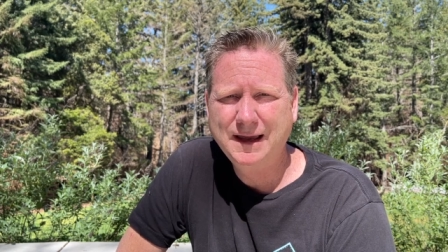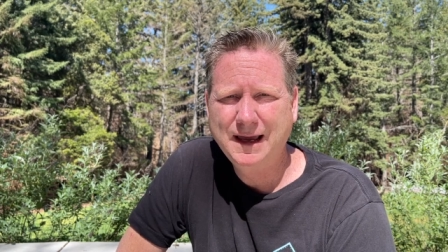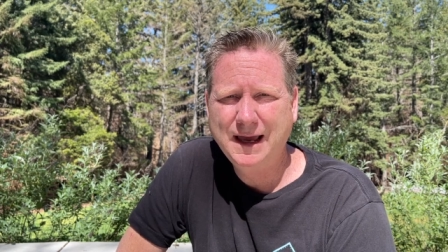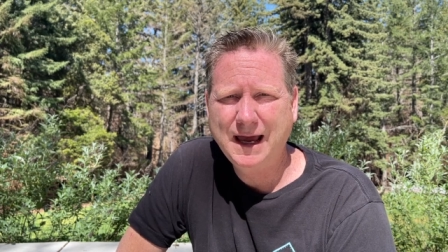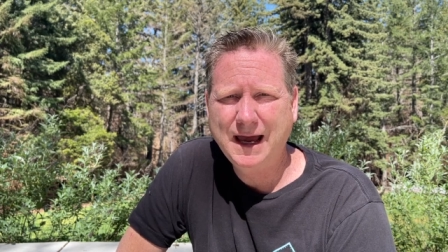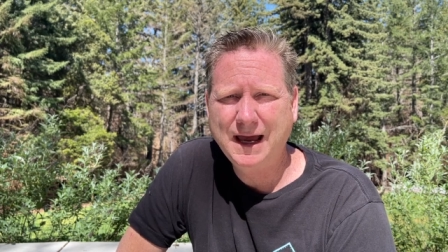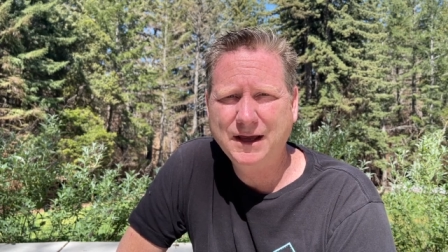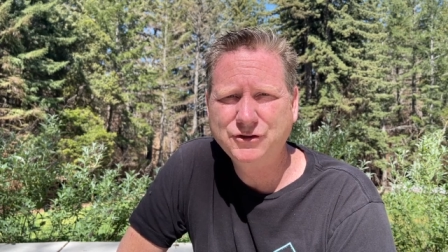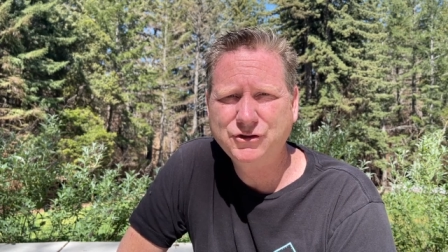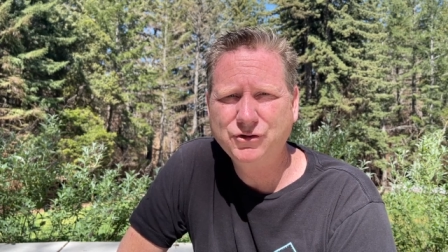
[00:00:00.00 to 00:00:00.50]

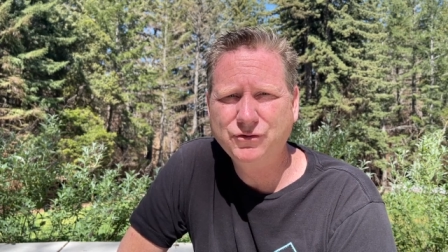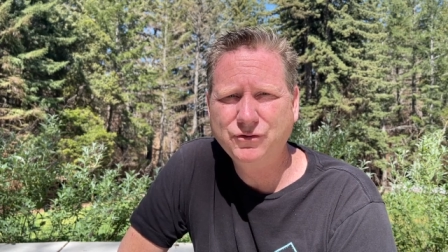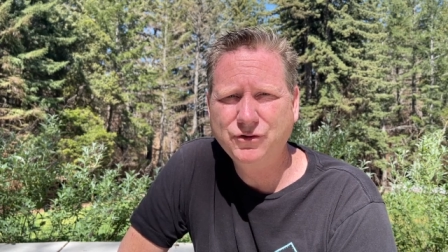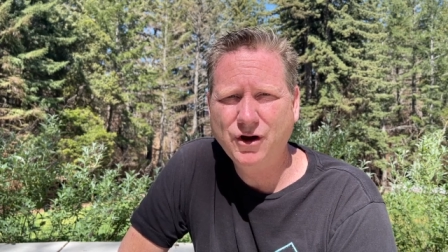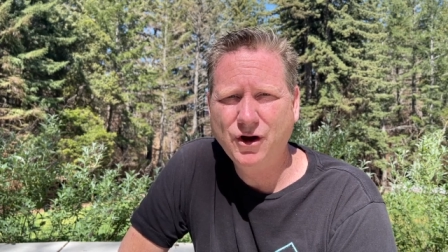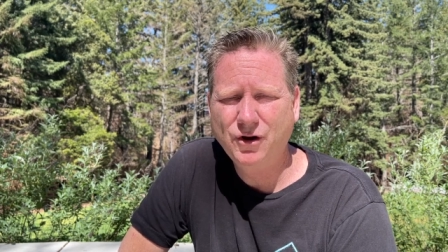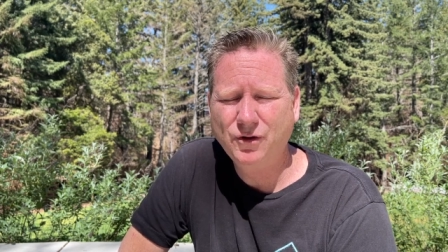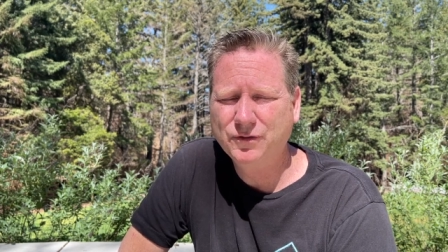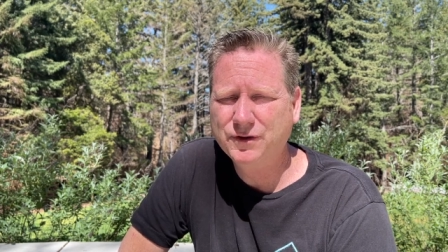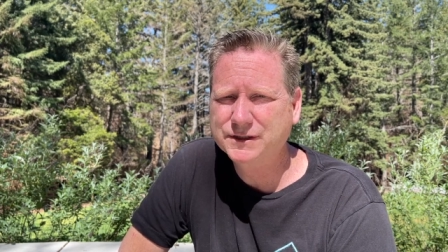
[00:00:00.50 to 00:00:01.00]
As you
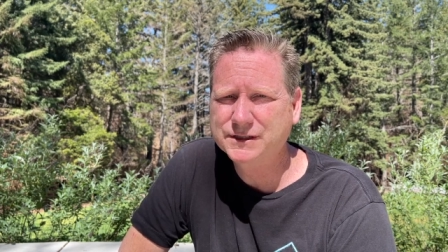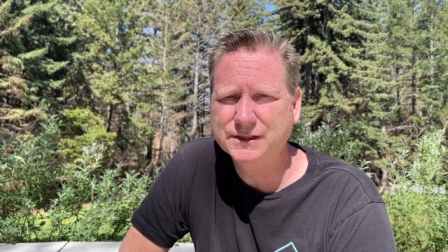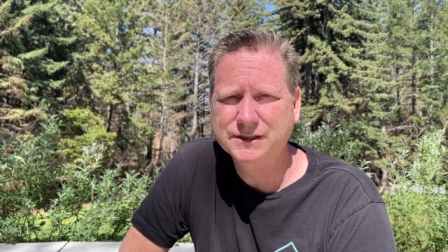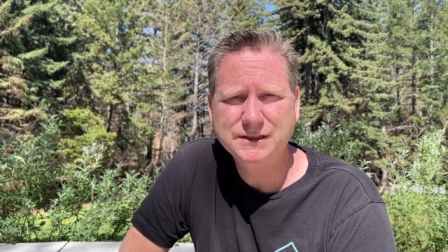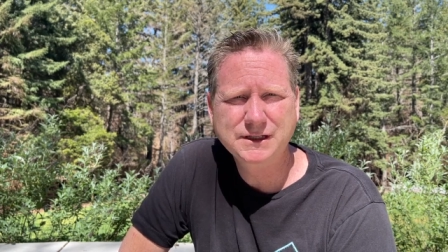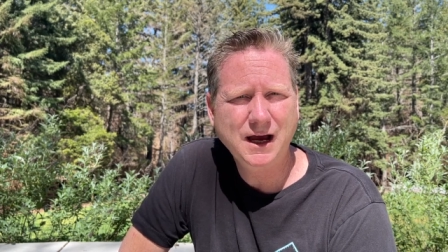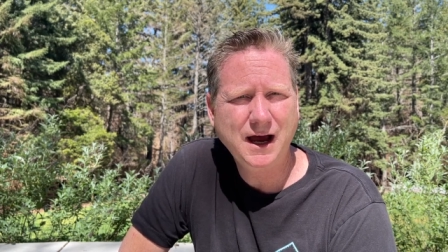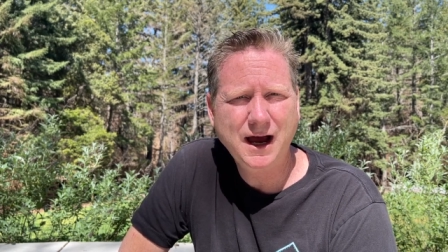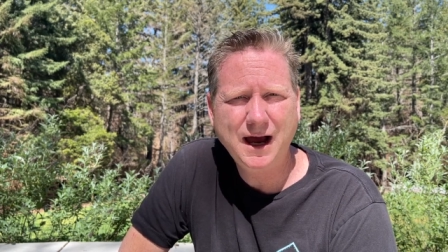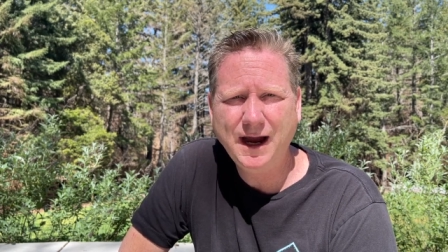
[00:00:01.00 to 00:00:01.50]
know, this
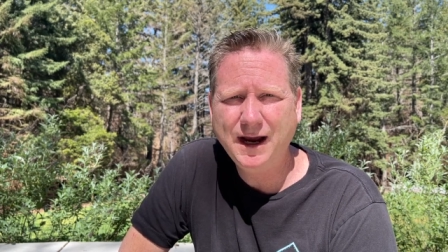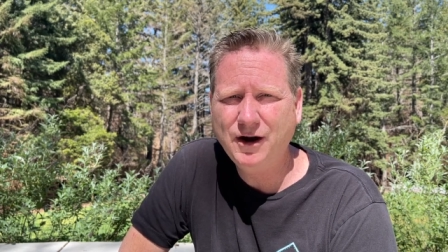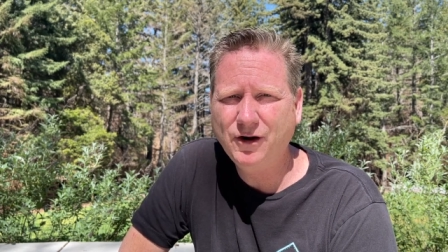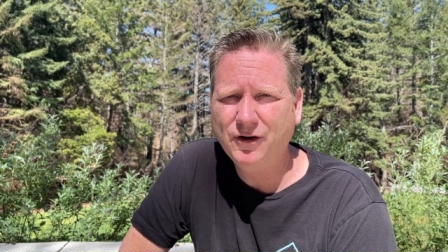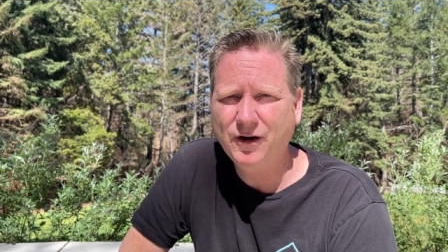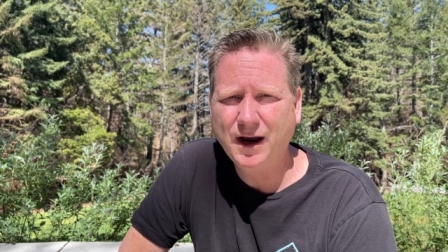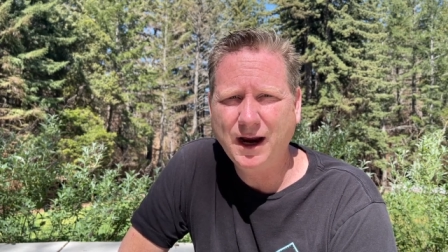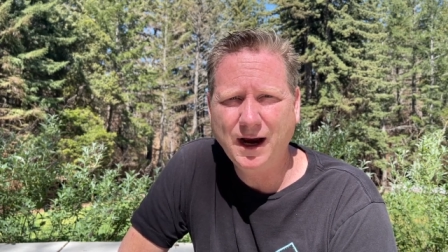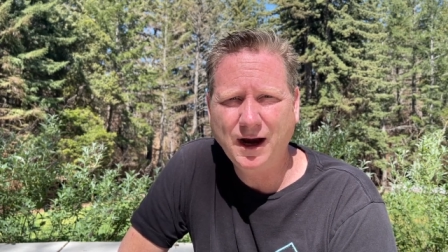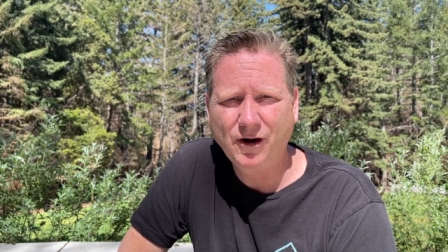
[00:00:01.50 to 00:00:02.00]

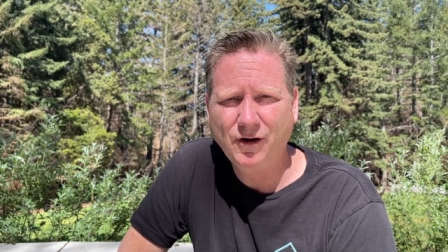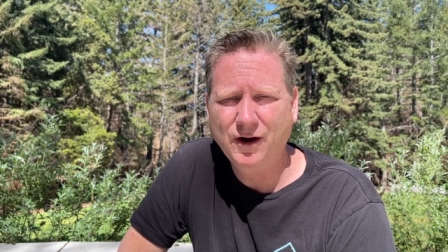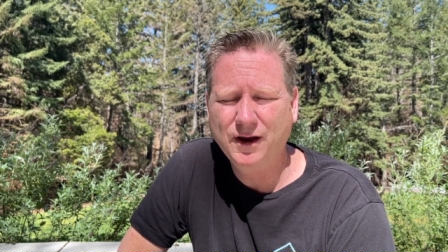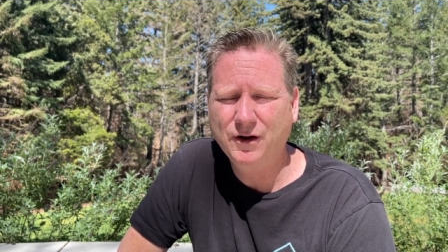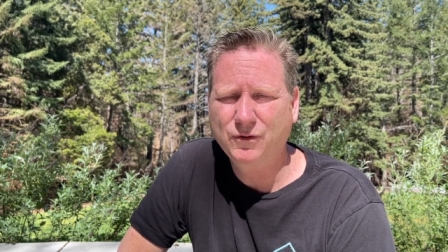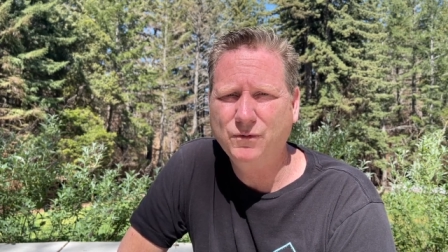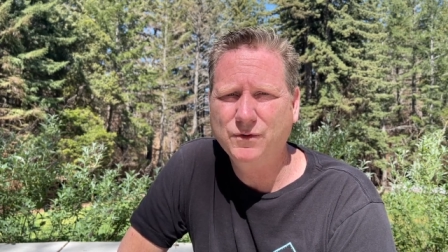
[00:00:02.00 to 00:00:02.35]
entire area